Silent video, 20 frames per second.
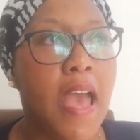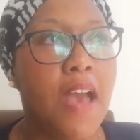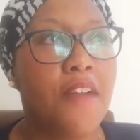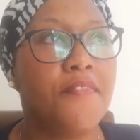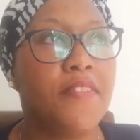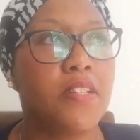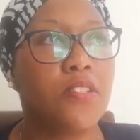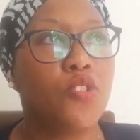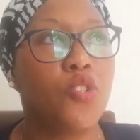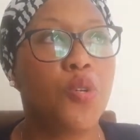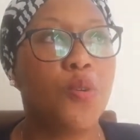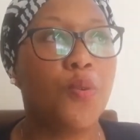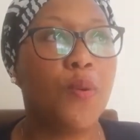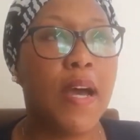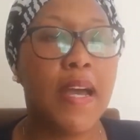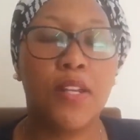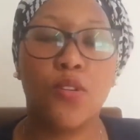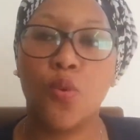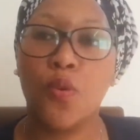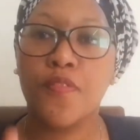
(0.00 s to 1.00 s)
having to
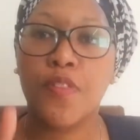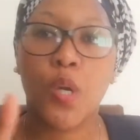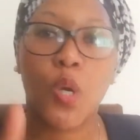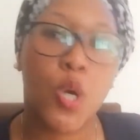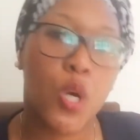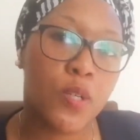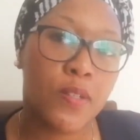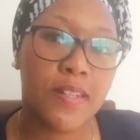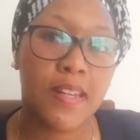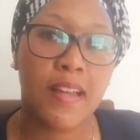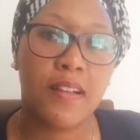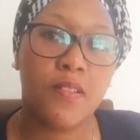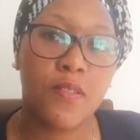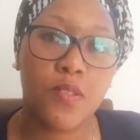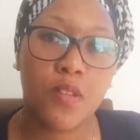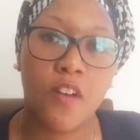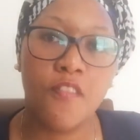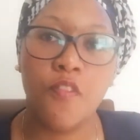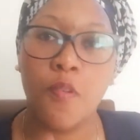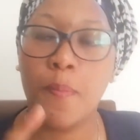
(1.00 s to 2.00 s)
ride off the
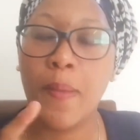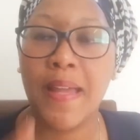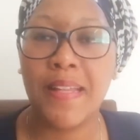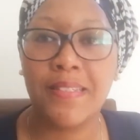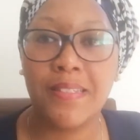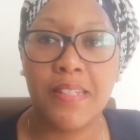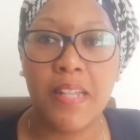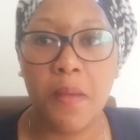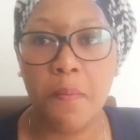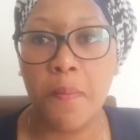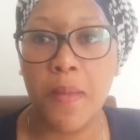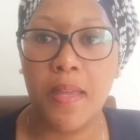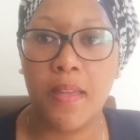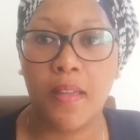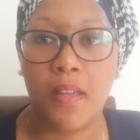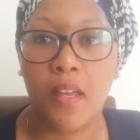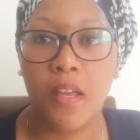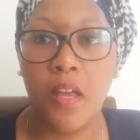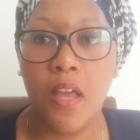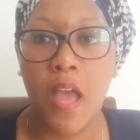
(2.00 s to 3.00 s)
coattails of a
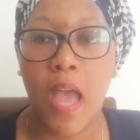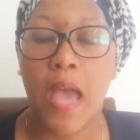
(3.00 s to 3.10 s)
pandemic